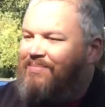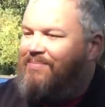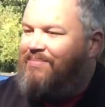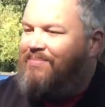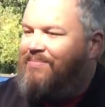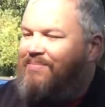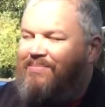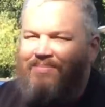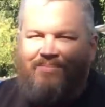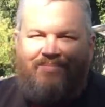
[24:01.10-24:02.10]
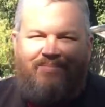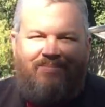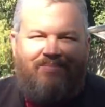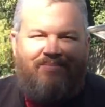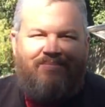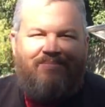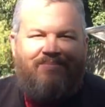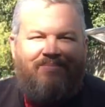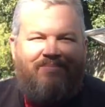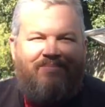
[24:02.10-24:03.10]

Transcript: (silent)